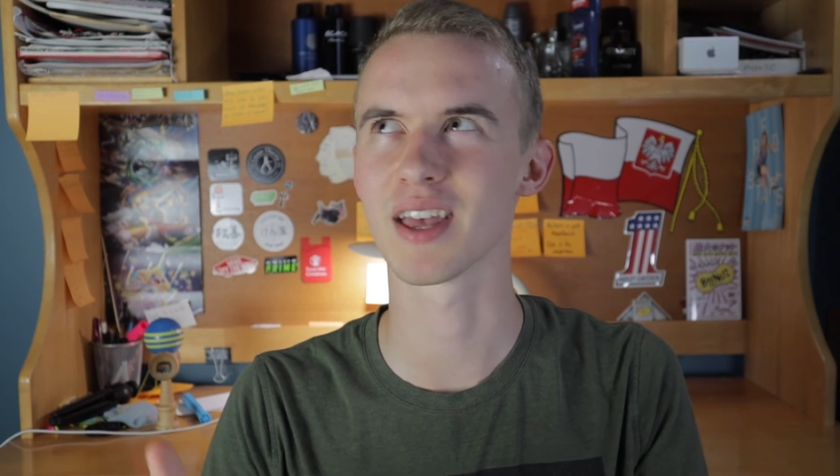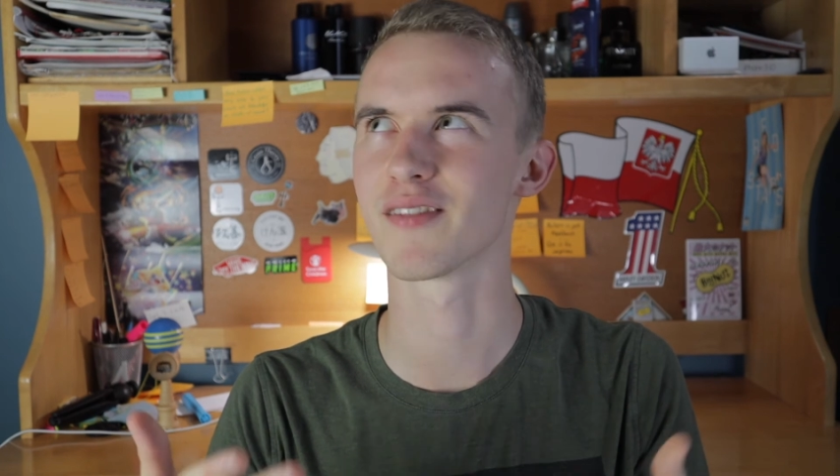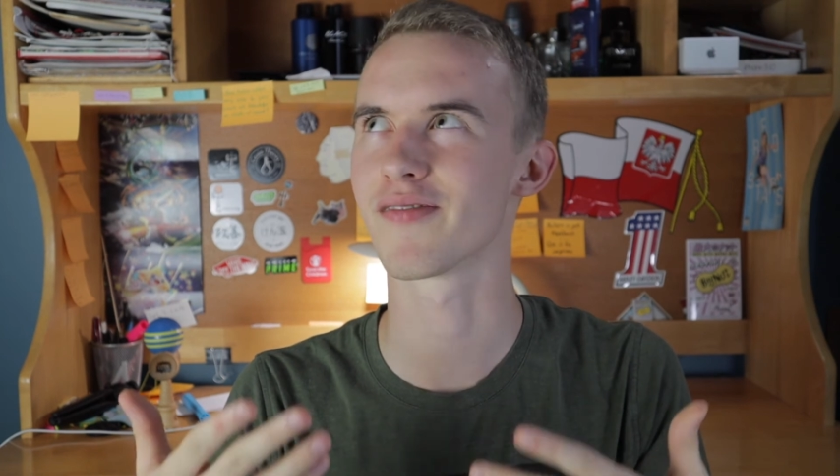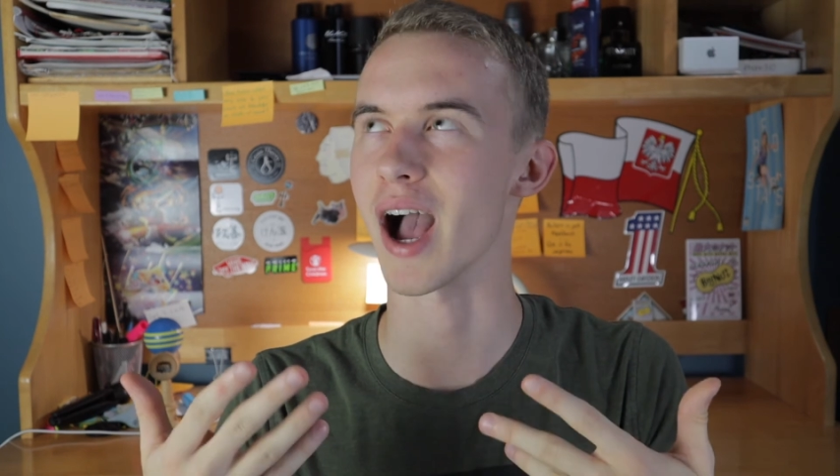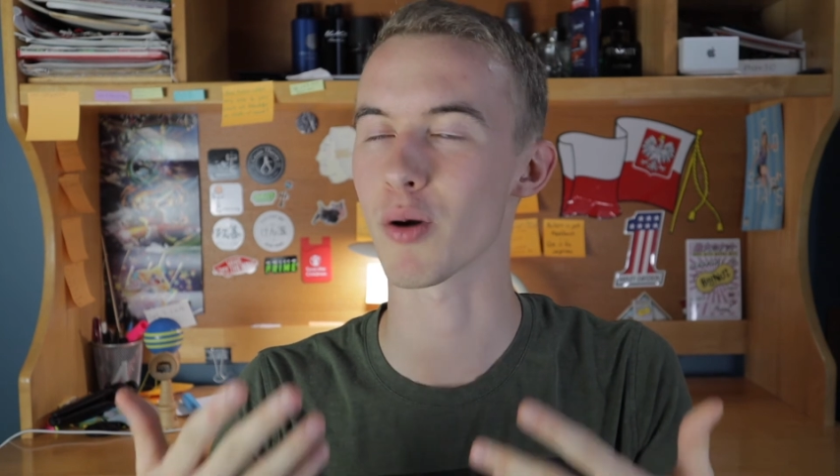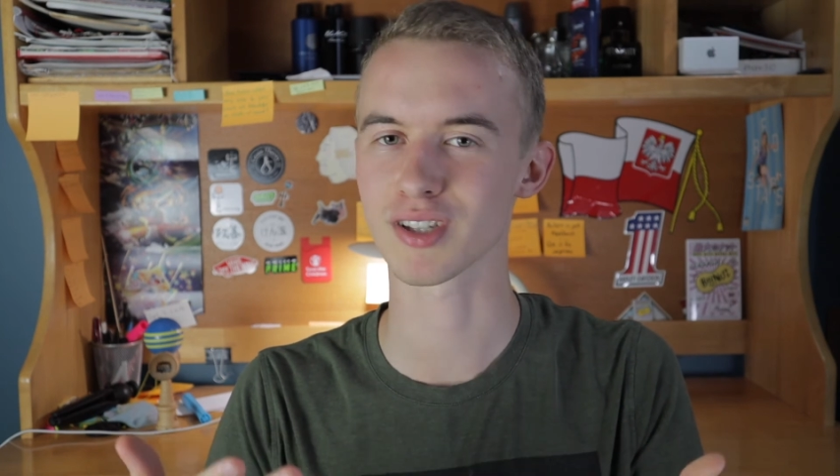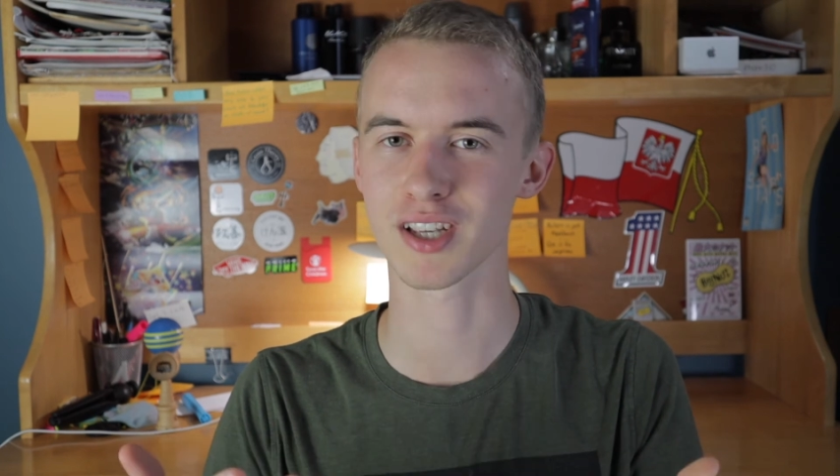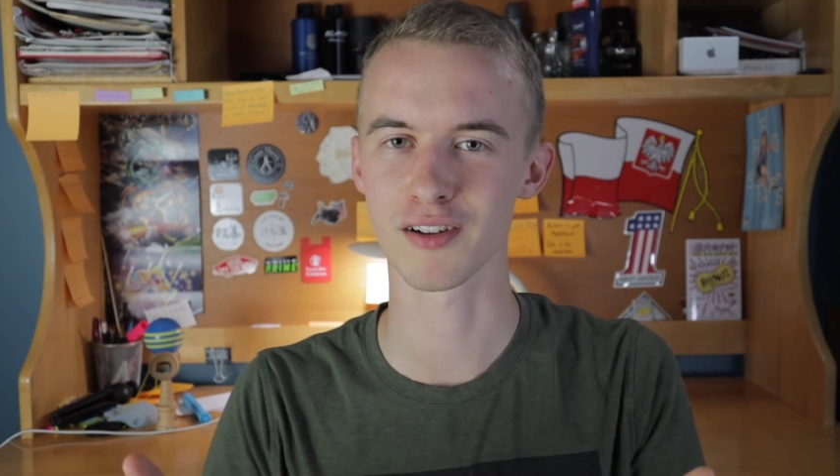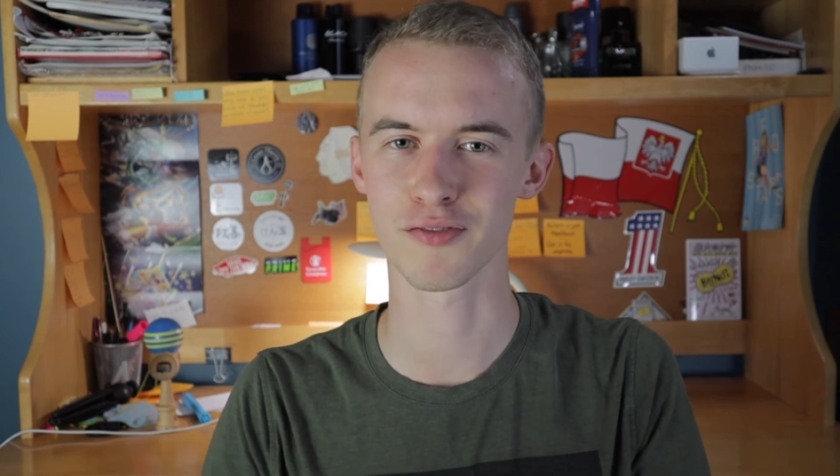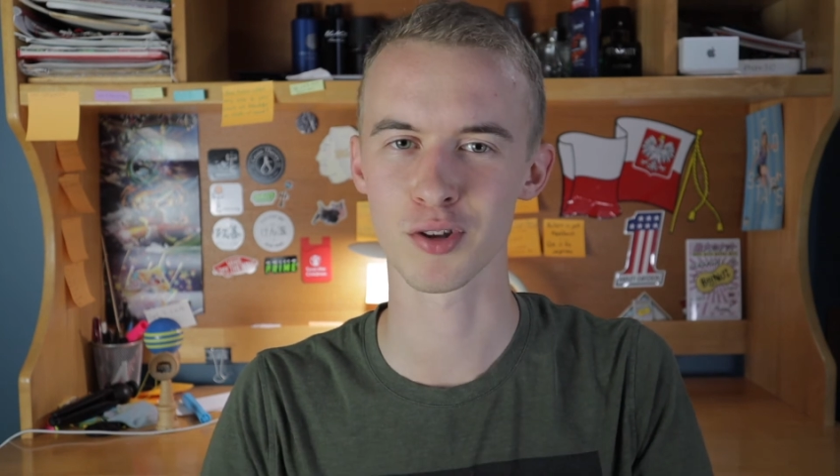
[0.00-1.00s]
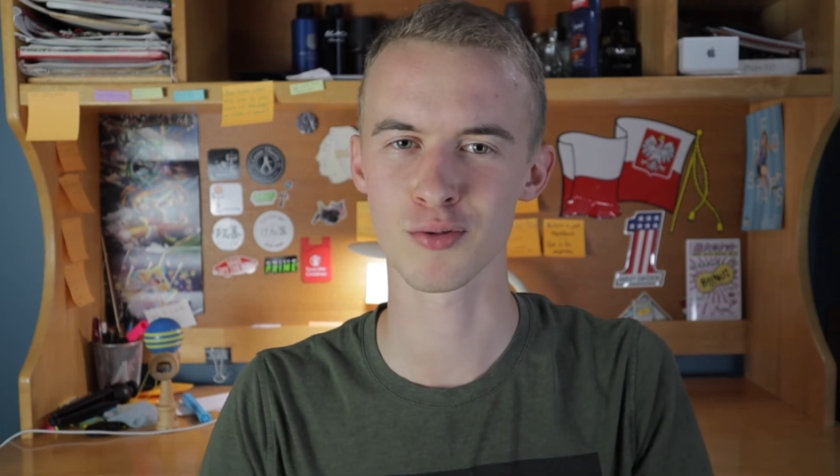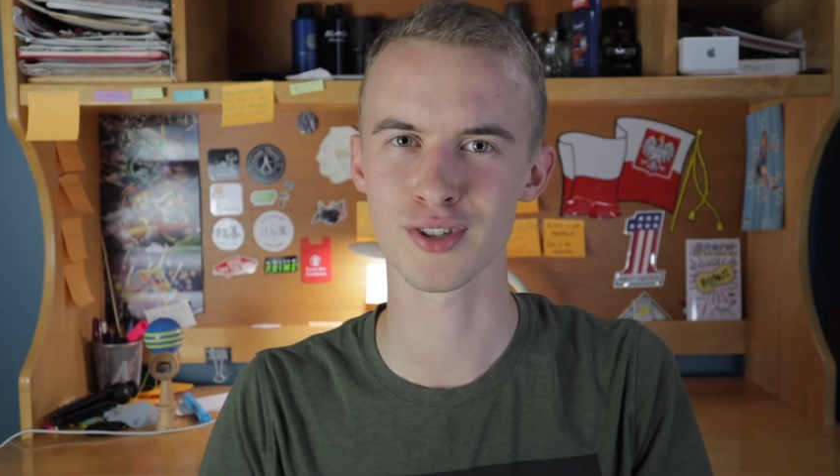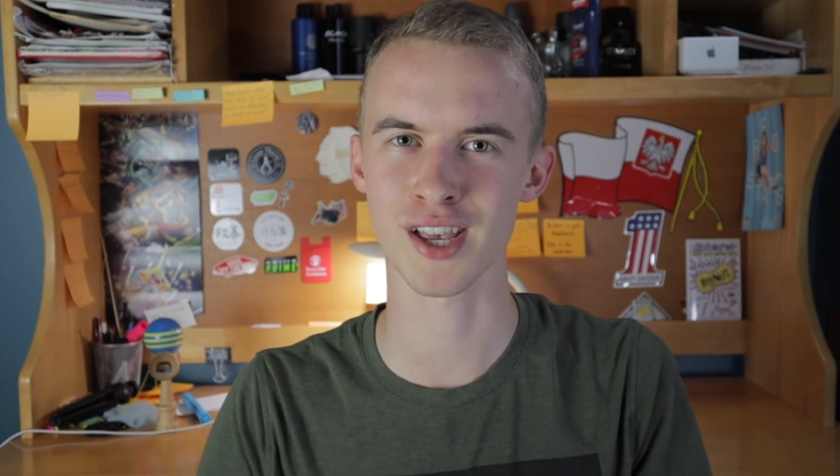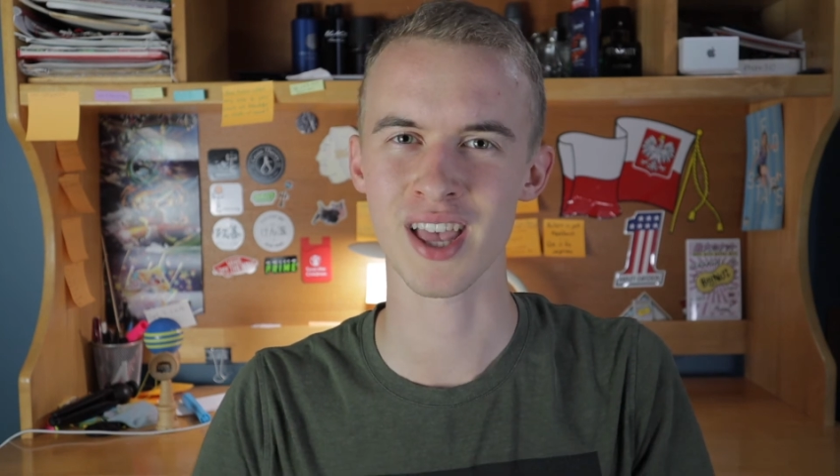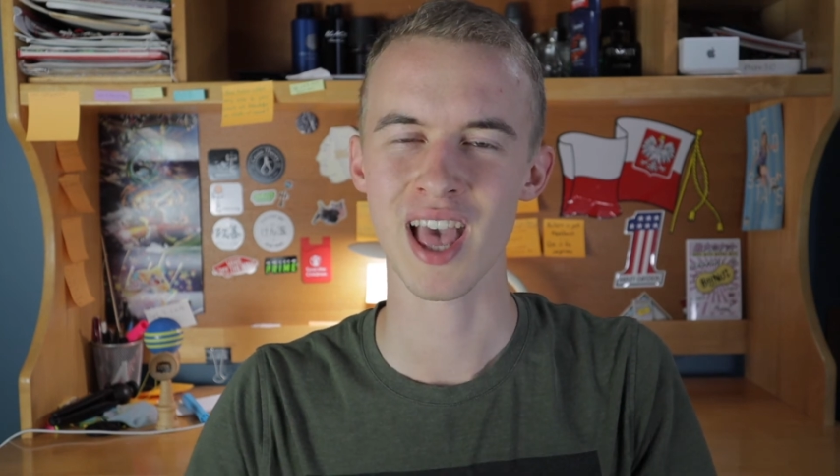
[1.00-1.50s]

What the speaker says: if I was confusing.